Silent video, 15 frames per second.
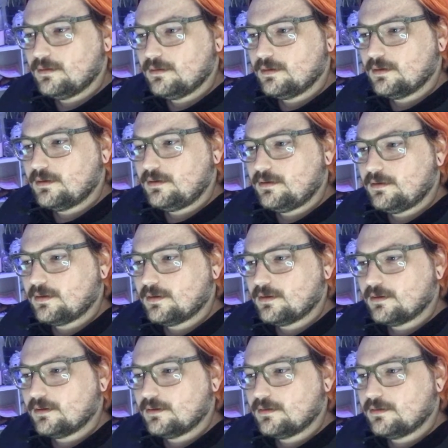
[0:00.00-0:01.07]
and
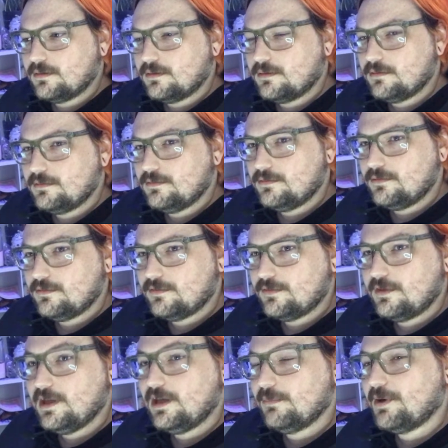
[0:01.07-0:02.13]

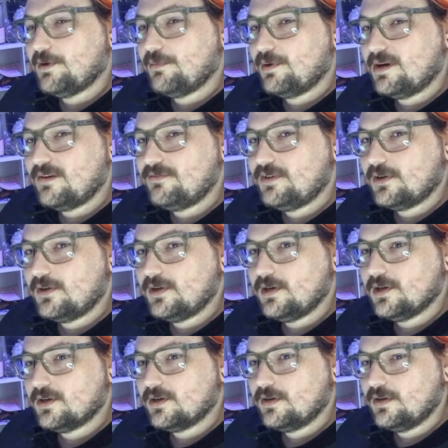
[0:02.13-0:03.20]
think about what I've done
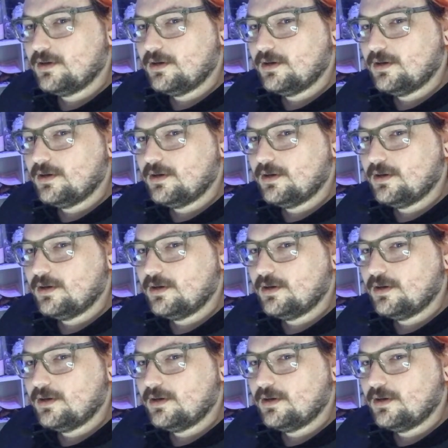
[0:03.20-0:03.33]
here.